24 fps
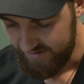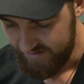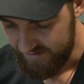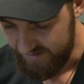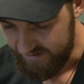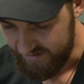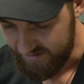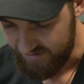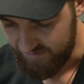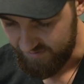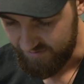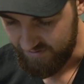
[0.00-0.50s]

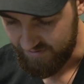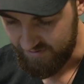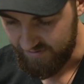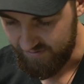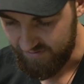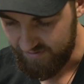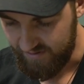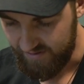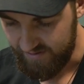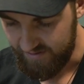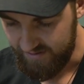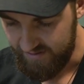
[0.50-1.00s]
Yeah, so what's
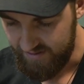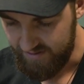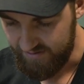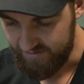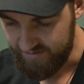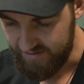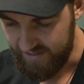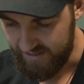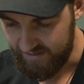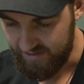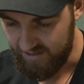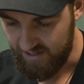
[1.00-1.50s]
going on here is
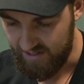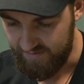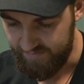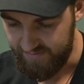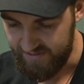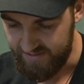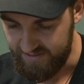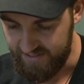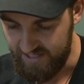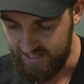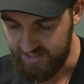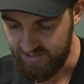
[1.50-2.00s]
that
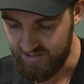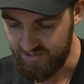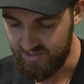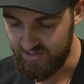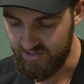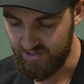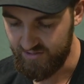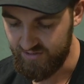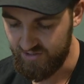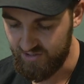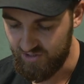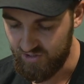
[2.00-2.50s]
compensation
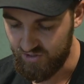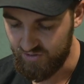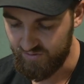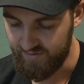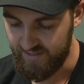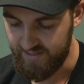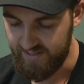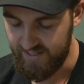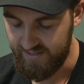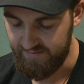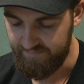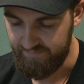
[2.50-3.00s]
starting to
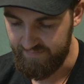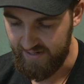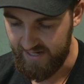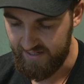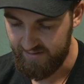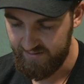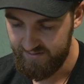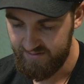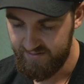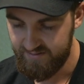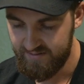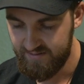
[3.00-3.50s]
create that
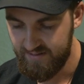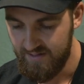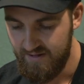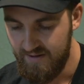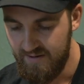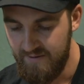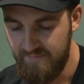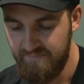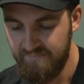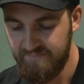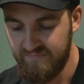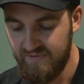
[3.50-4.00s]
imbalance.
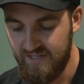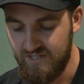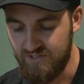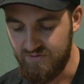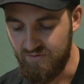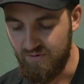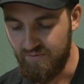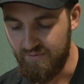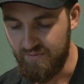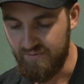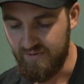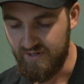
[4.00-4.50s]
Yeah. So
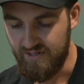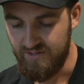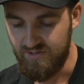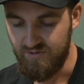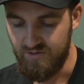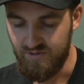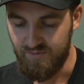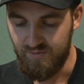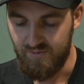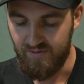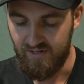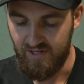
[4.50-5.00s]
what we want to do
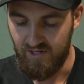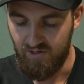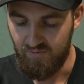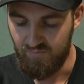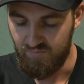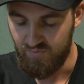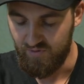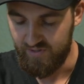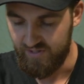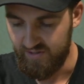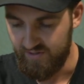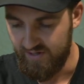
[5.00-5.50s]
is we want to help
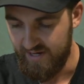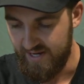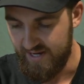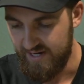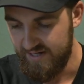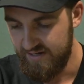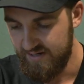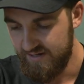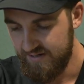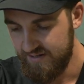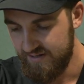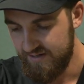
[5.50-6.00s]
bring your
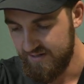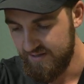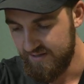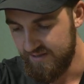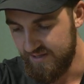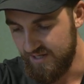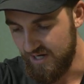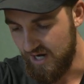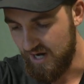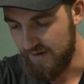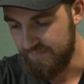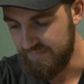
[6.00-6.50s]
head
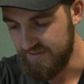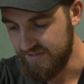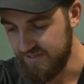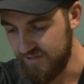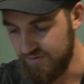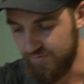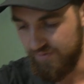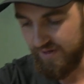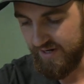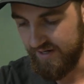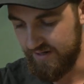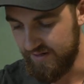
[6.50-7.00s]
the opposite
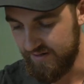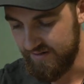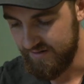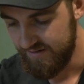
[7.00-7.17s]
way.